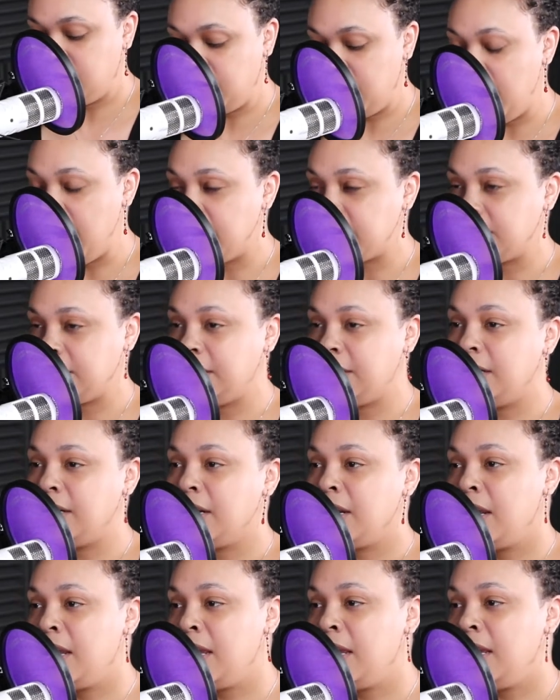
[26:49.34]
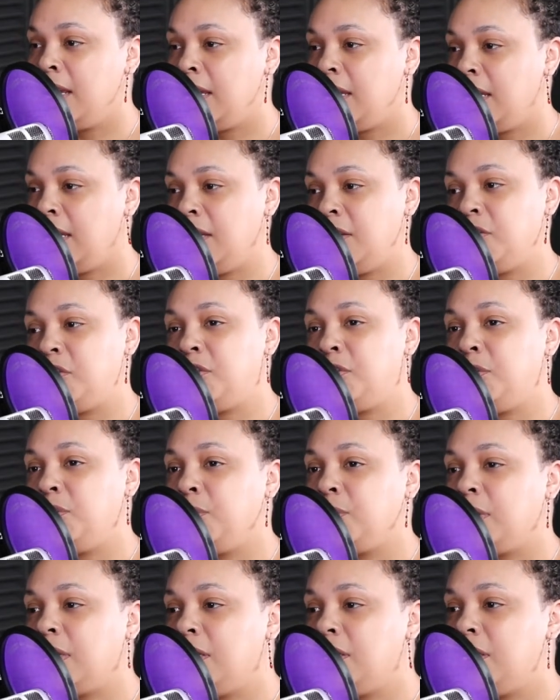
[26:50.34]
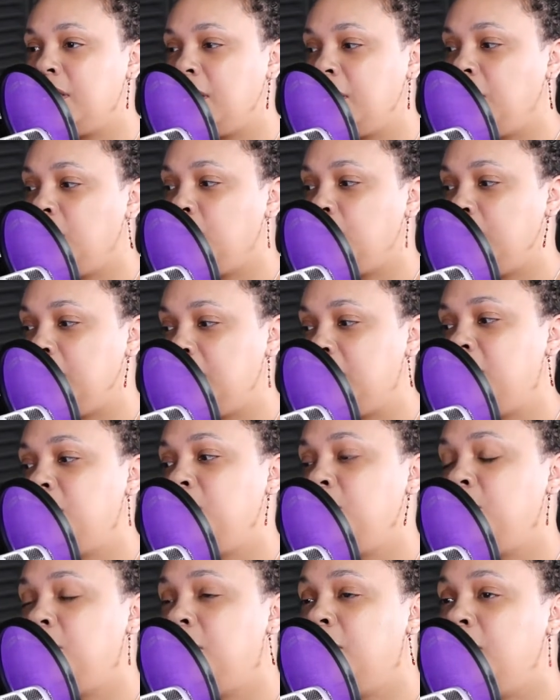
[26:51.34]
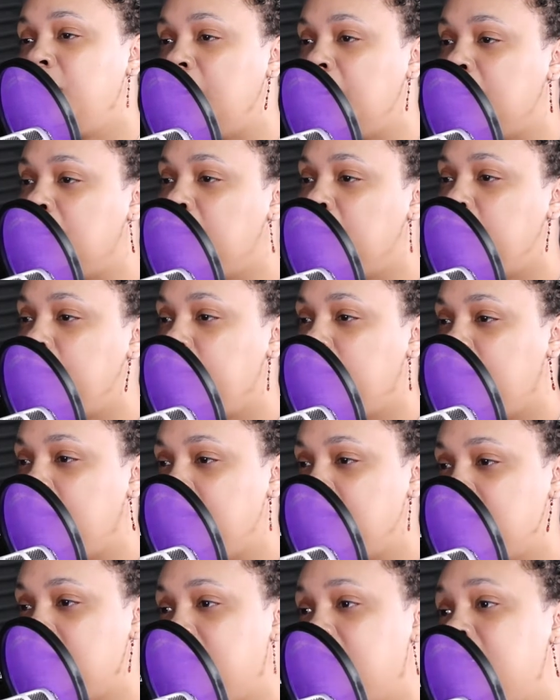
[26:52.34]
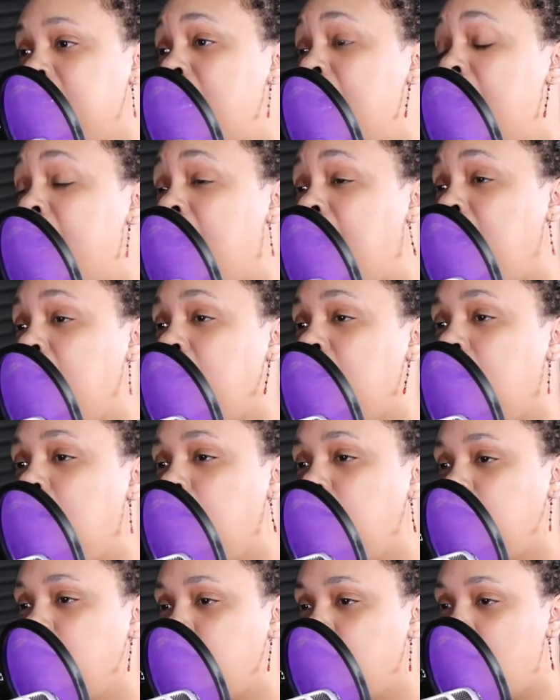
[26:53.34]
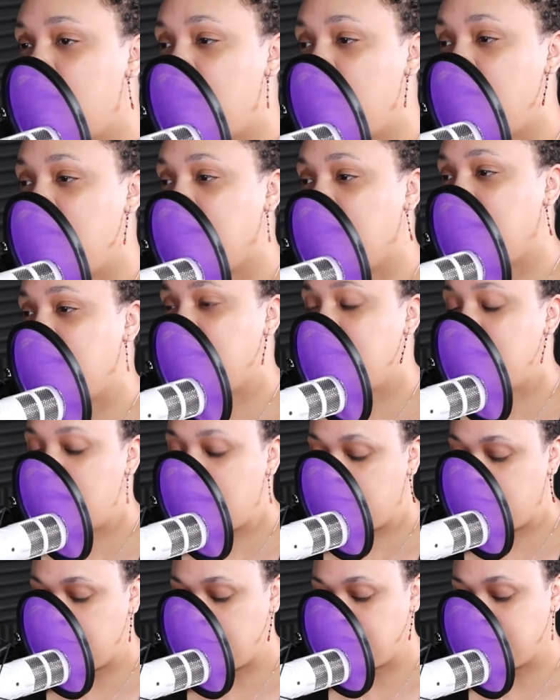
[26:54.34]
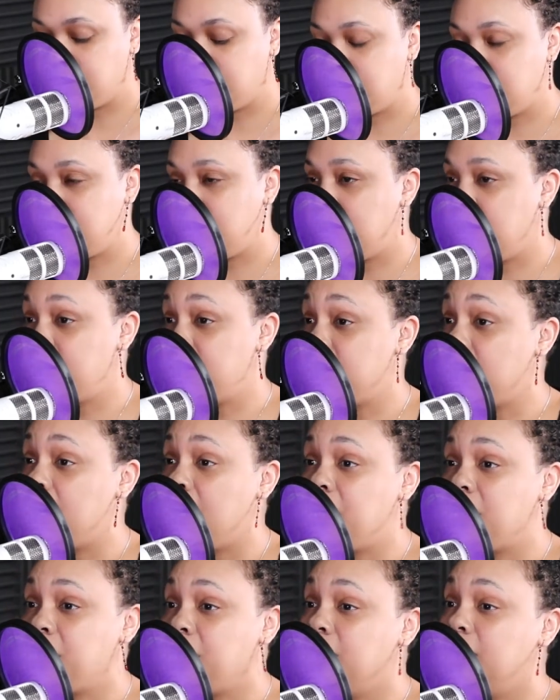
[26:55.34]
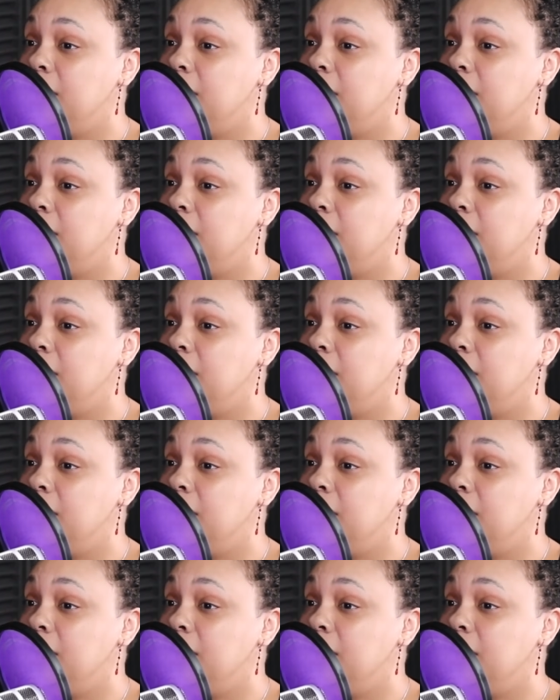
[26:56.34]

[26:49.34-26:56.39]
factor into continuing to develop and sustain a strong and diverse educational